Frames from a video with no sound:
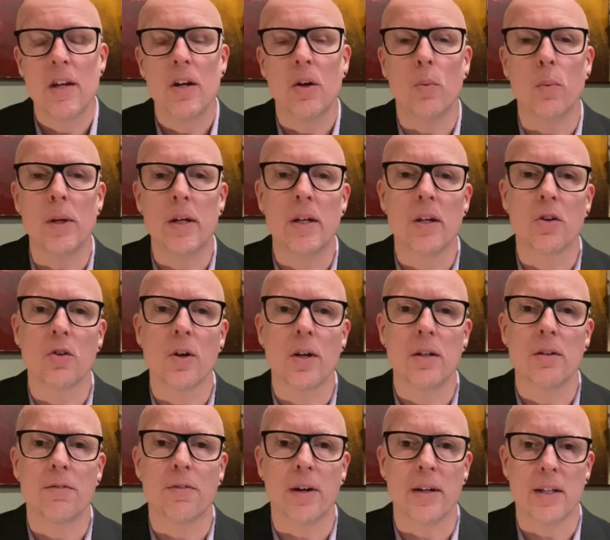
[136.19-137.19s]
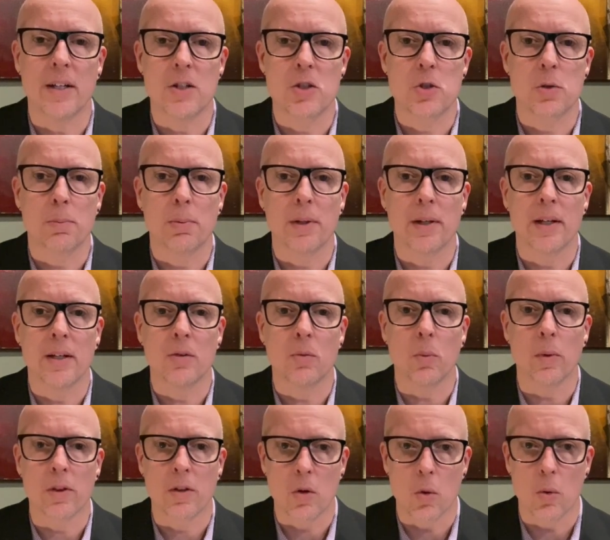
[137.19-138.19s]
we can create a financial plan
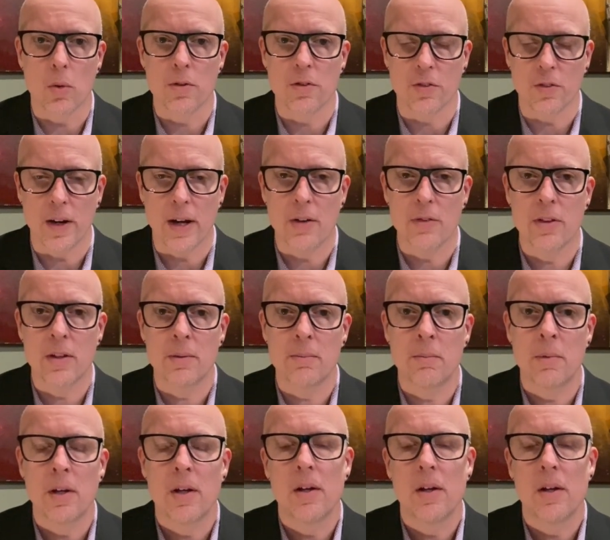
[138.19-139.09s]
with goals around them